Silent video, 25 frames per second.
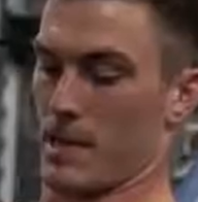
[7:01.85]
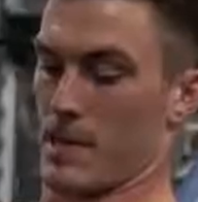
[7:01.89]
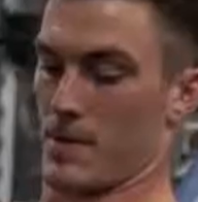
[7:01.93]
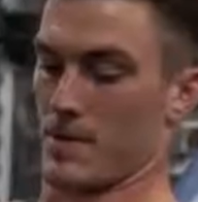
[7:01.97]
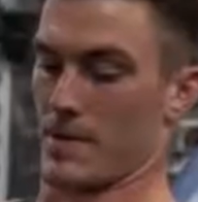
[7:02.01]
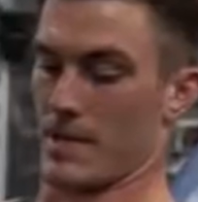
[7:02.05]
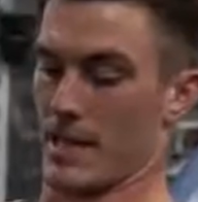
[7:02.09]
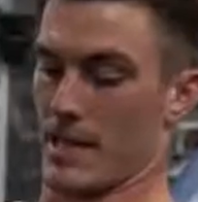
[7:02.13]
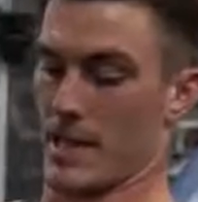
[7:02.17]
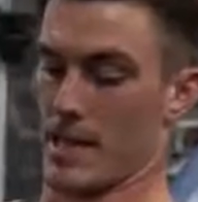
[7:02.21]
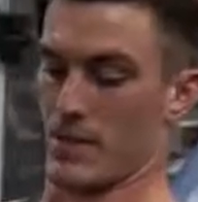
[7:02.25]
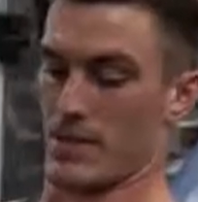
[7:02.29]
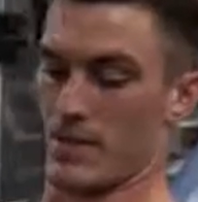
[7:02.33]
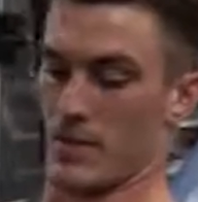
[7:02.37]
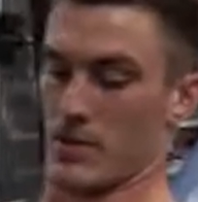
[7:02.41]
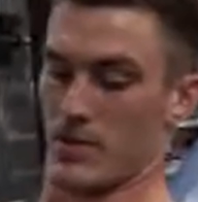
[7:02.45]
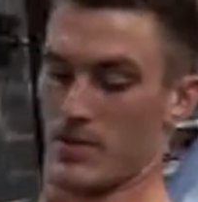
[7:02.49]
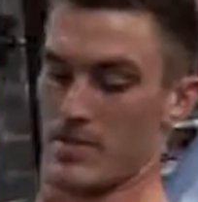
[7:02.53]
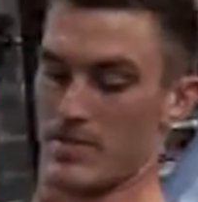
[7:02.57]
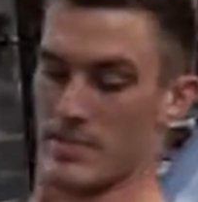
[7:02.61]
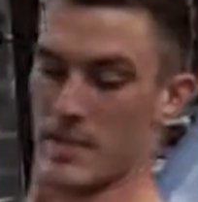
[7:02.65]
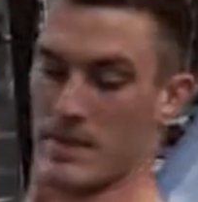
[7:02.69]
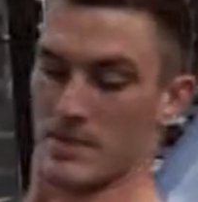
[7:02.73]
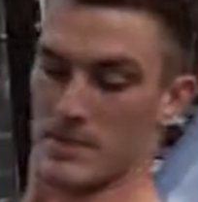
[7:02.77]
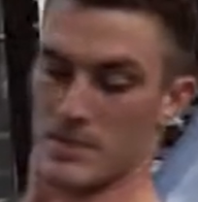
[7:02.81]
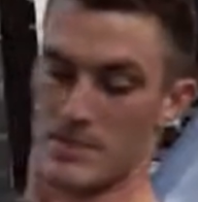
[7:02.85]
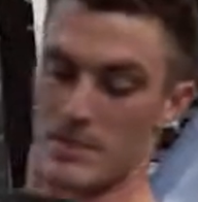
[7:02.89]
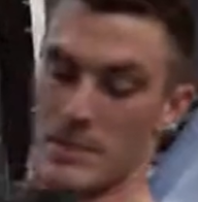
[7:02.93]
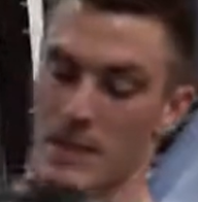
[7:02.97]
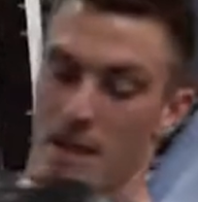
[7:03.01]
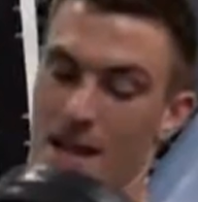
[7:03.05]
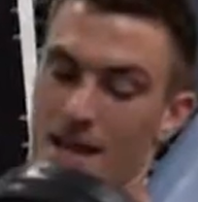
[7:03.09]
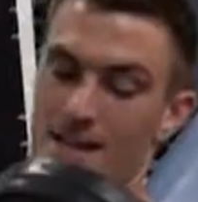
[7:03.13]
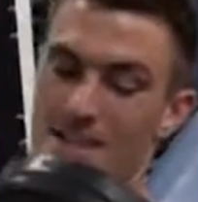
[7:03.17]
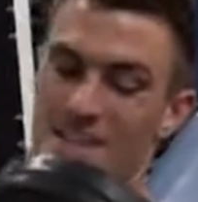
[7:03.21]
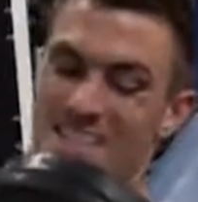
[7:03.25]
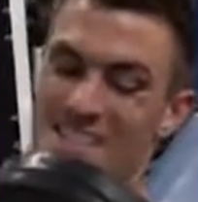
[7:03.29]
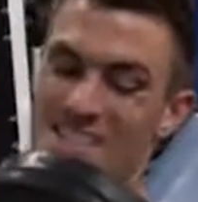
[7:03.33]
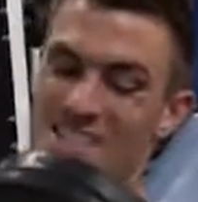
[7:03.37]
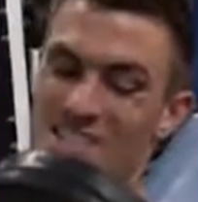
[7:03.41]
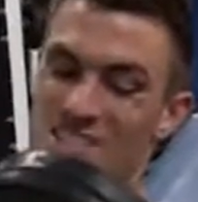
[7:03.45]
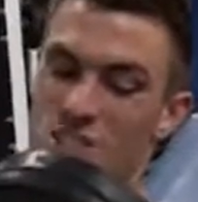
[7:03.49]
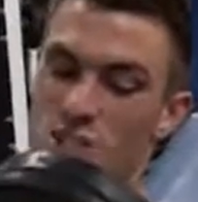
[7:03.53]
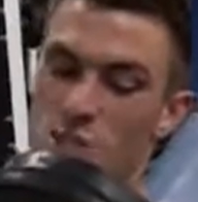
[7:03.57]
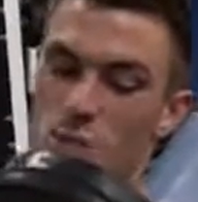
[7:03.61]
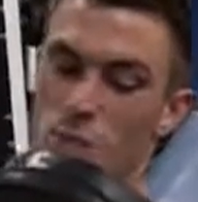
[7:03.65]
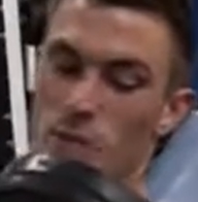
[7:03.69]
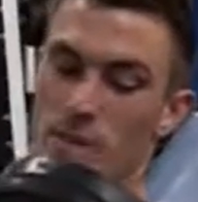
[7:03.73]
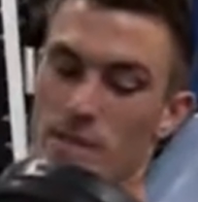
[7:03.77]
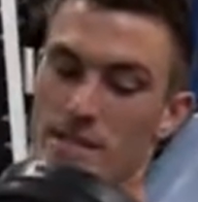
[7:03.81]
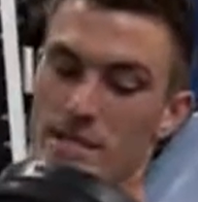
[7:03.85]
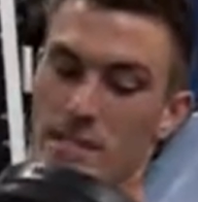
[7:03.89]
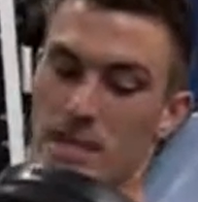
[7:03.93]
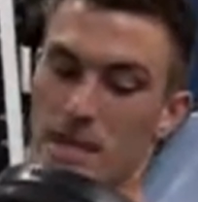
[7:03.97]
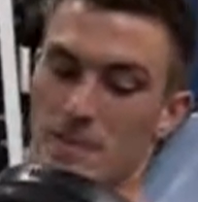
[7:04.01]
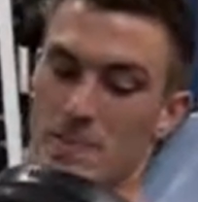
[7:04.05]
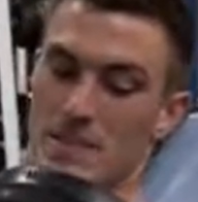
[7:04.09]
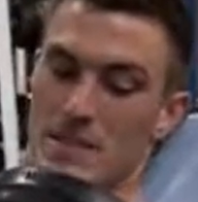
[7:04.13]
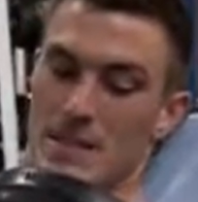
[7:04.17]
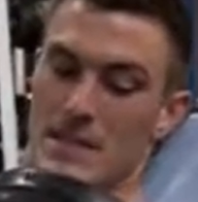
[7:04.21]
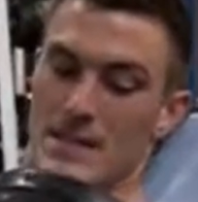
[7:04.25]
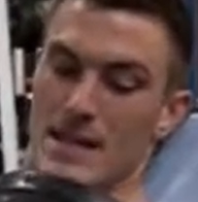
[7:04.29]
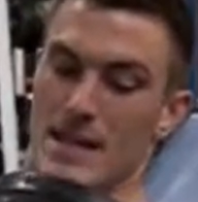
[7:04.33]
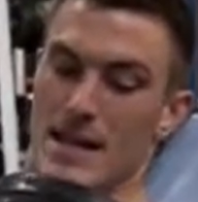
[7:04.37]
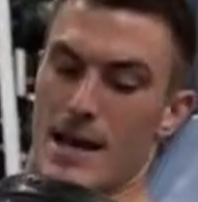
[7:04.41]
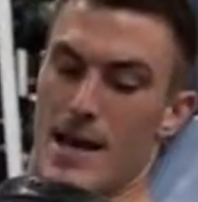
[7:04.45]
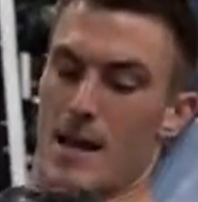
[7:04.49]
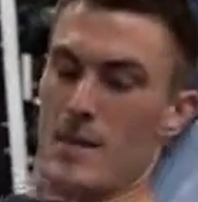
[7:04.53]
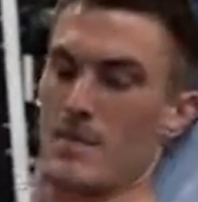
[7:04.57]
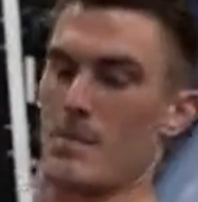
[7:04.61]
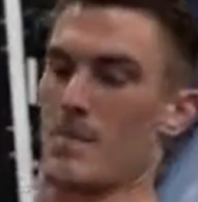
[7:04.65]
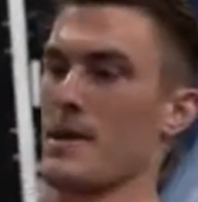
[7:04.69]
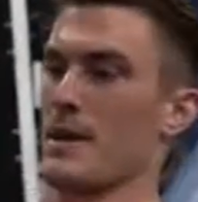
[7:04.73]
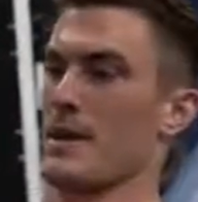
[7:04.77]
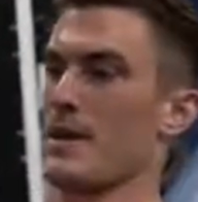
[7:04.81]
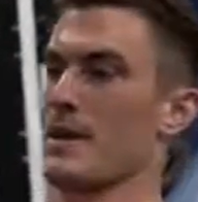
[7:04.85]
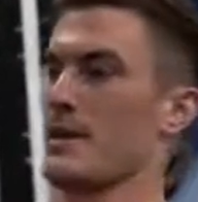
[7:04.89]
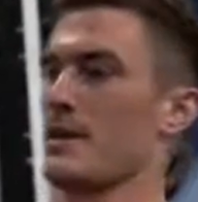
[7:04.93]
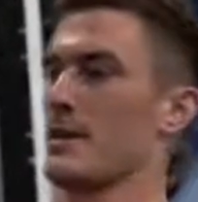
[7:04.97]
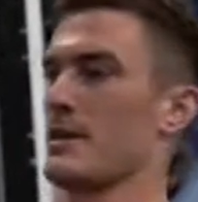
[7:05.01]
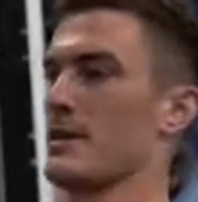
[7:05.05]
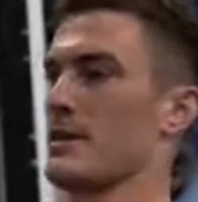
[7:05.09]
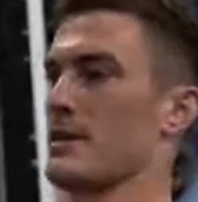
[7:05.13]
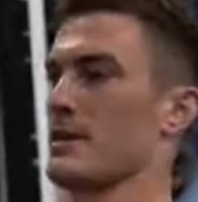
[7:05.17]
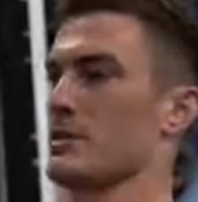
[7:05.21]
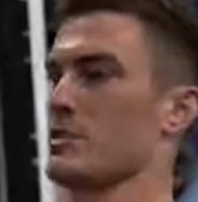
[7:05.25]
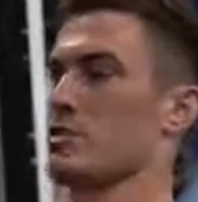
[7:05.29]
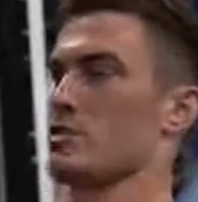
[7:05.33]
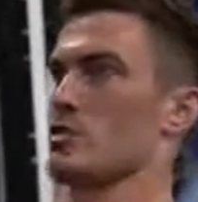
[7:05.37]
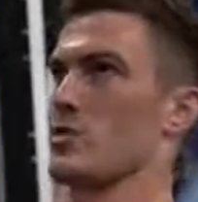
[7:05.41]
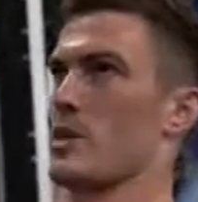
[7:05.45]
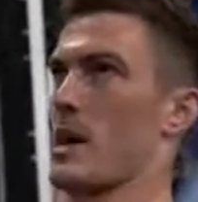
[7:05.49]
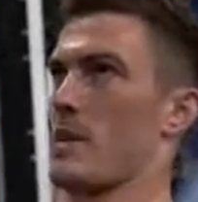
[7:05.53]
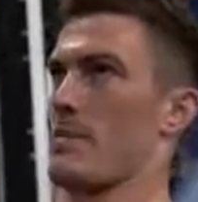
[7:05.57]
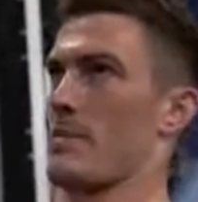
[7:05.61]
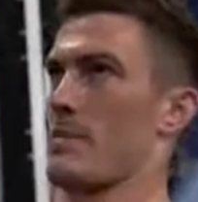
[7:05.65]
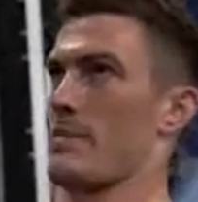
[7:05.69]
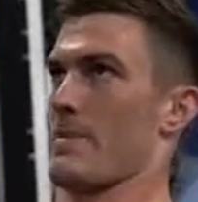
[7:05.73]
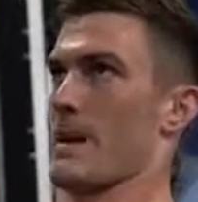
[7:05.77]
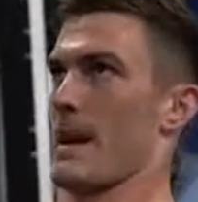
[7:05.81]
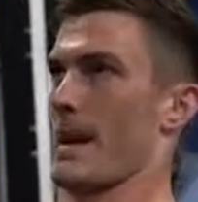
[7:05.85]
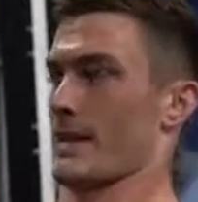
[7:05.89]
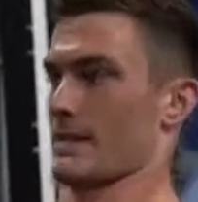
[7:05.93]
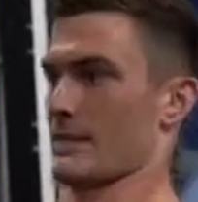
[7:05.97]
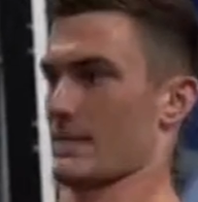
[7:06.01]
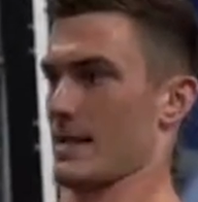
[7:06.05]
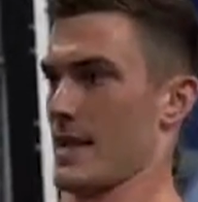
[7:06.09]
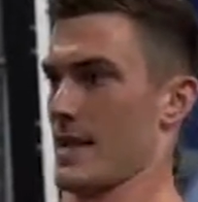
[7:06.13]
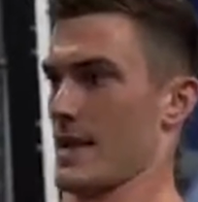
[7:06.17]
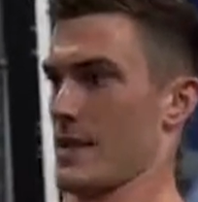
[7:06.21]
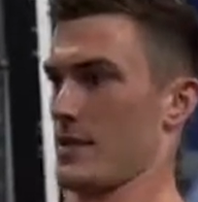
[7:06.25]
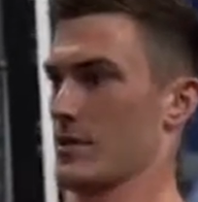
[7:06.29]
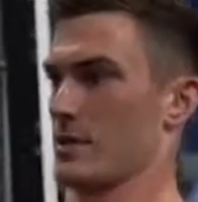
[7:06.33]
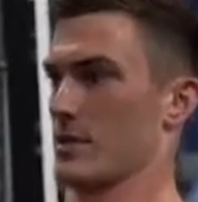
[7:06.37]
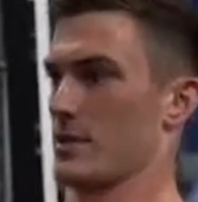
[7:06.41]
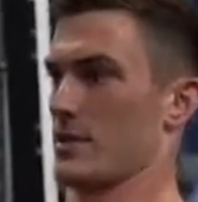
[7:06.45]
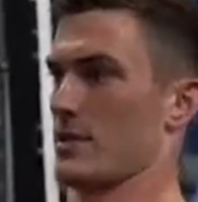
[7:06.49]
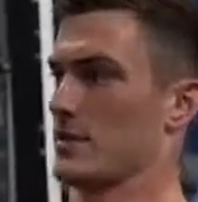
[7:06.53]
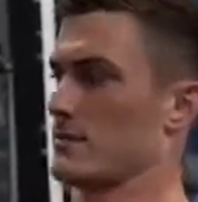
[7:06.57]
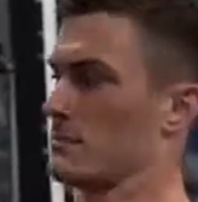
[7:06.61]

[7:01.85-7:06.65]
keeping that elbow in the same spot, squeeze it up to the top, drop it back down.